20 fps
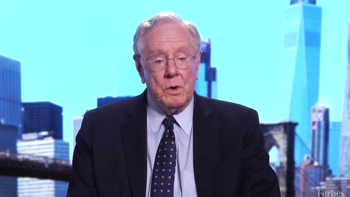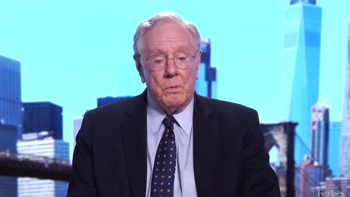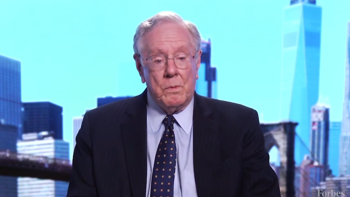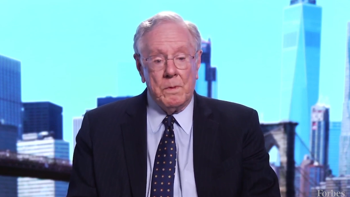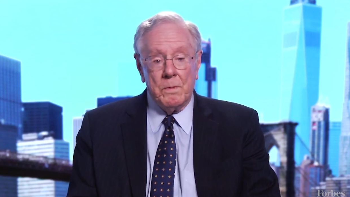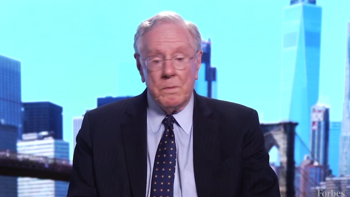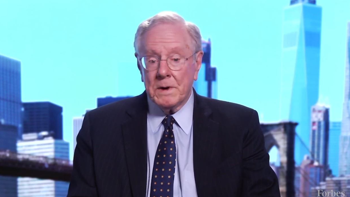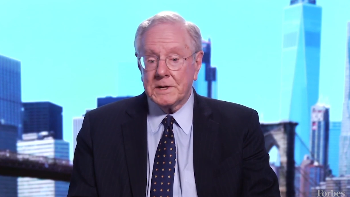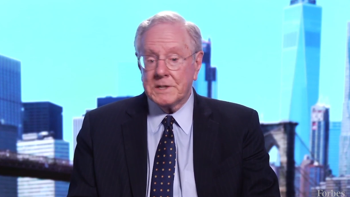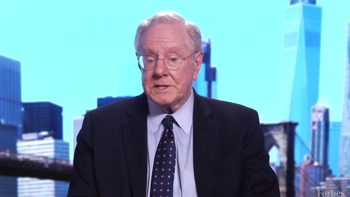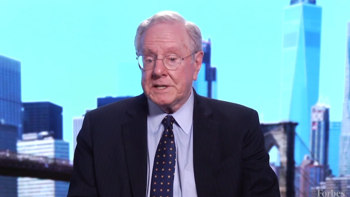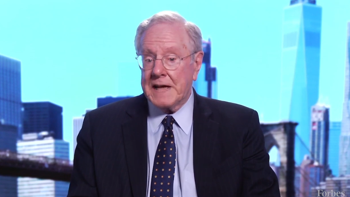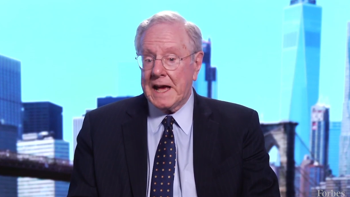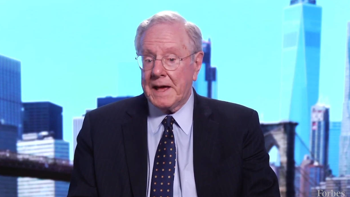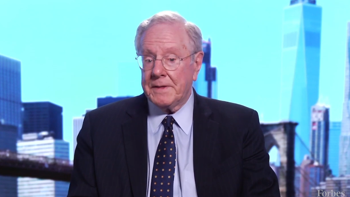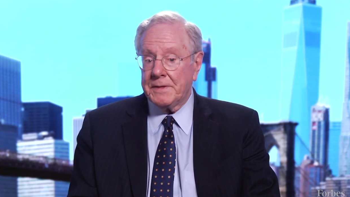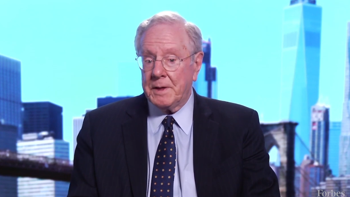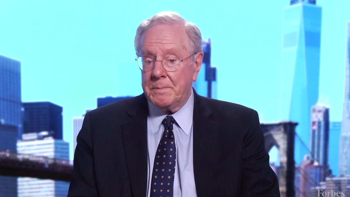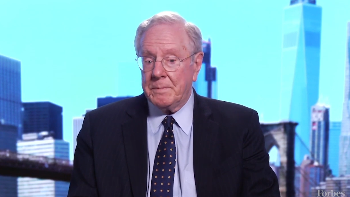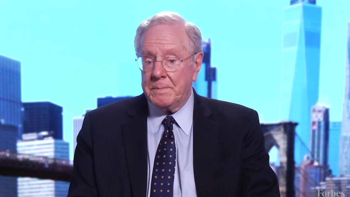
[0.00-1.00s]
We once
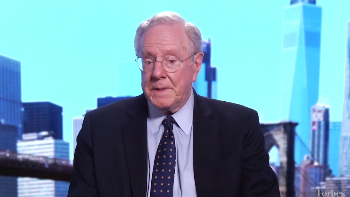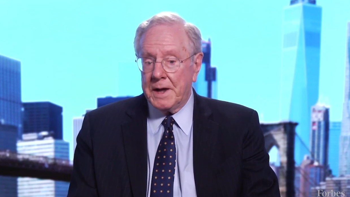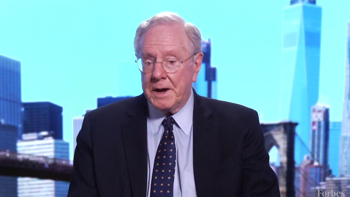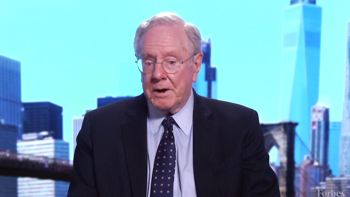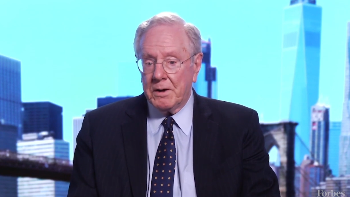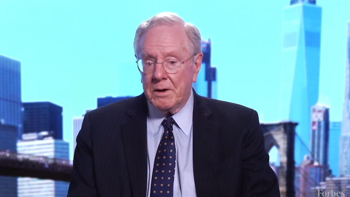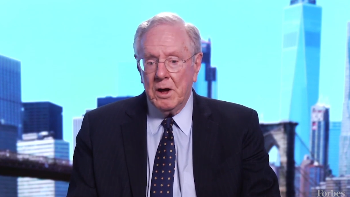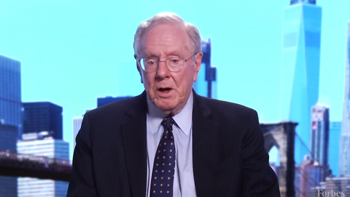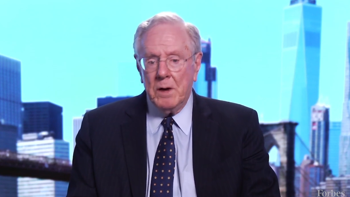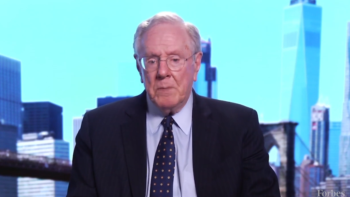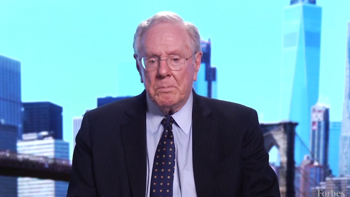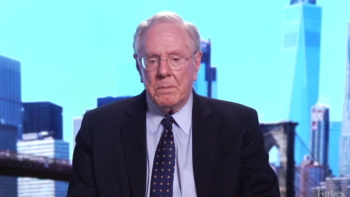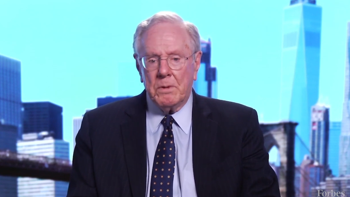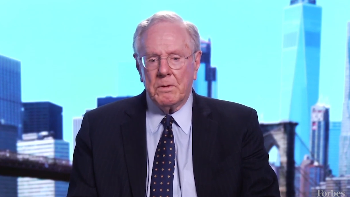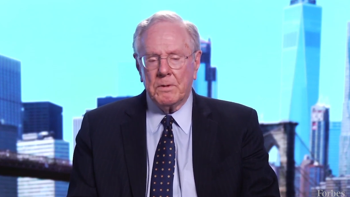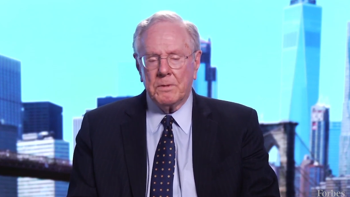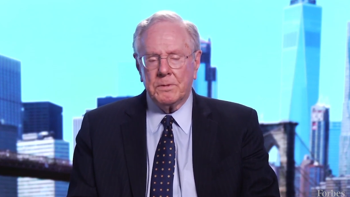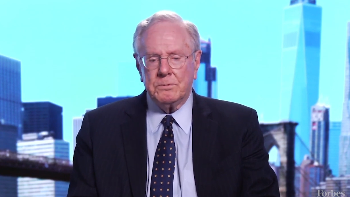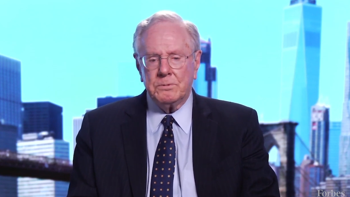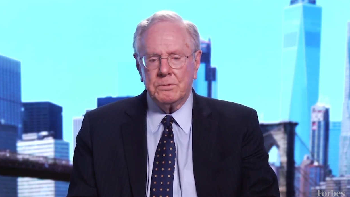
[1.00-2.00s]
had them there, but
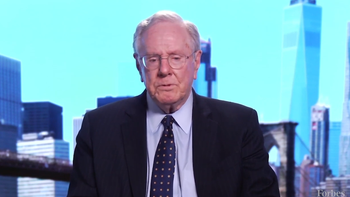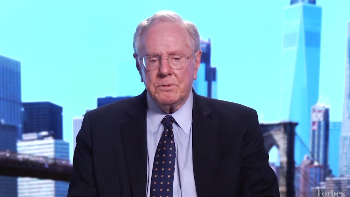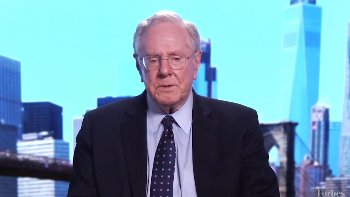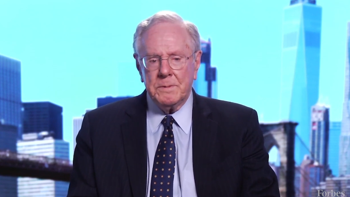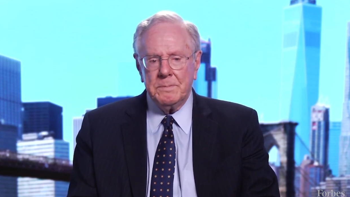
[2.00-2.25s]
withdrew